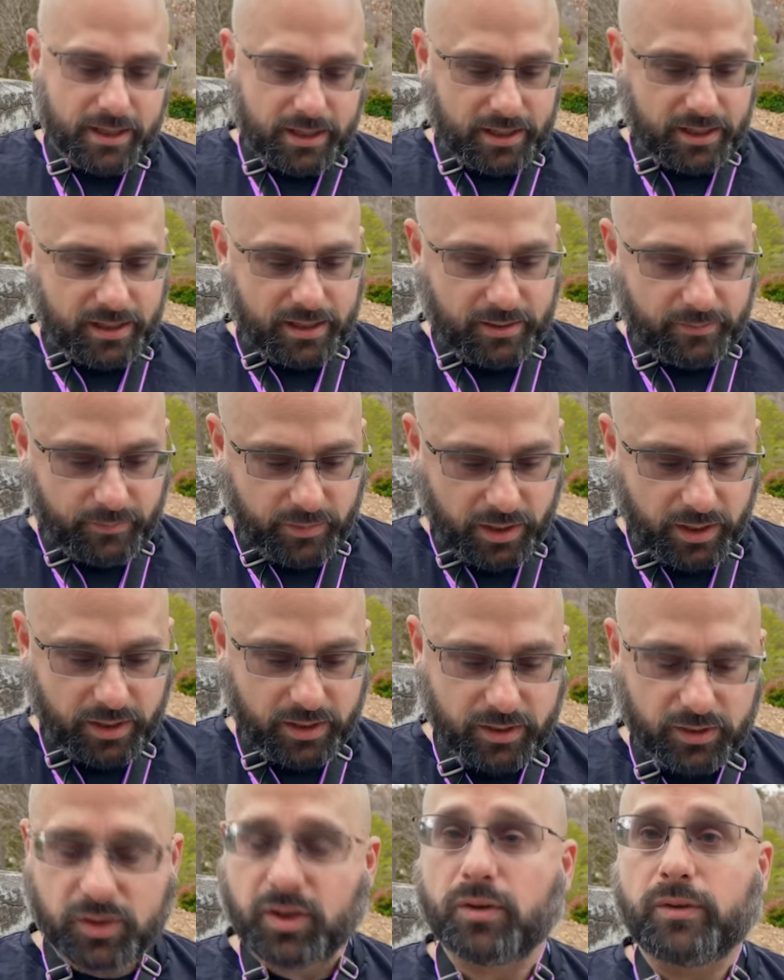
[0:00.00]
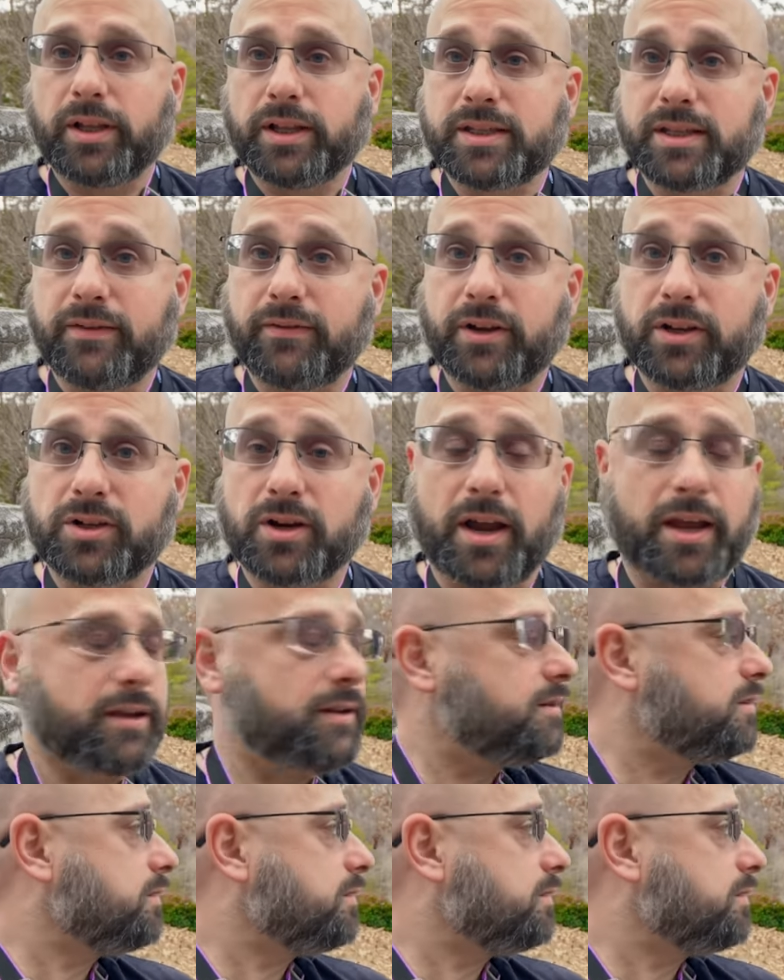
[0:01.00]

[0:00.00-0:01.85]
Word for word: Um, so let's give it a try.